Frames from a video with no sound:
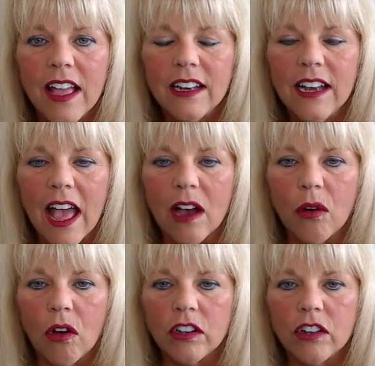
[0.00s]
now
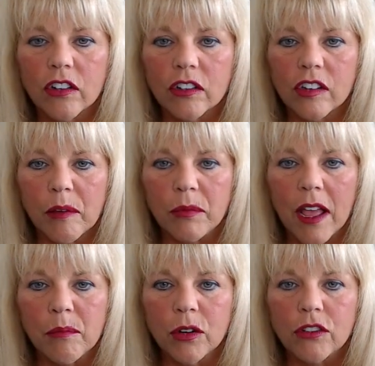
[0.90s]
onto your
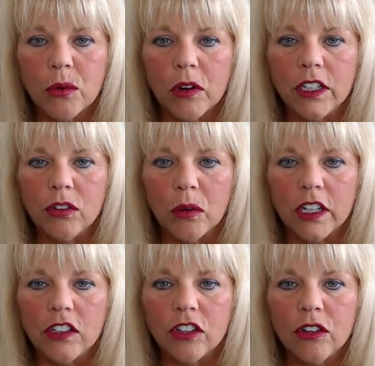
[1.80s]
September
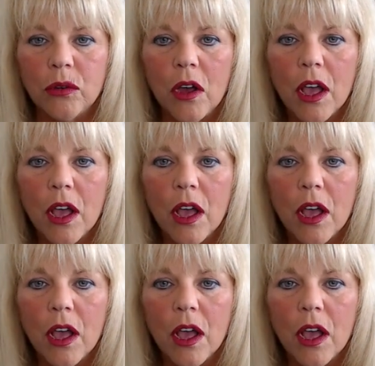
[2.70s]
2022